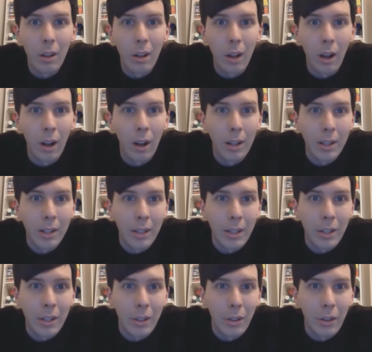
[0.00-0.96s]
I'll listen
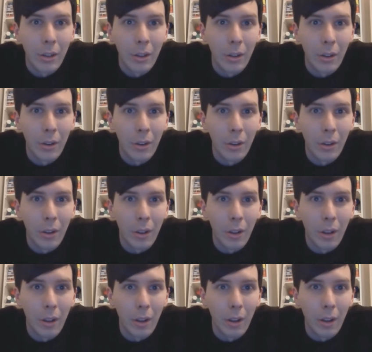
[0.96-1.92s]
to
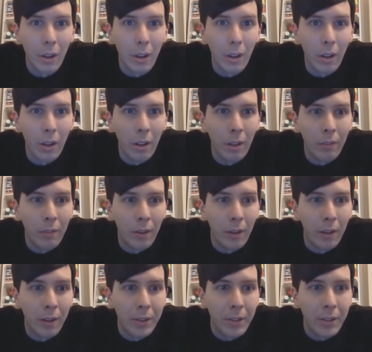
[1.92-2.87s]
the
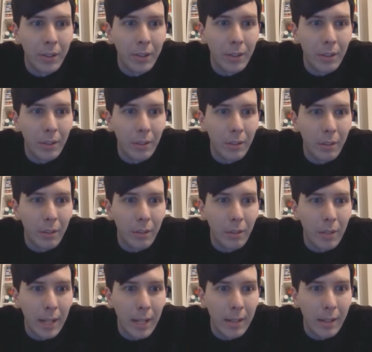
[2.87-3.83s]
first
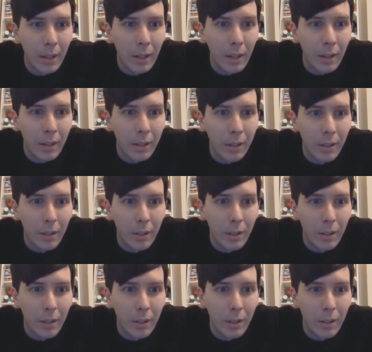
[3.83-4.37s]
10 seconds.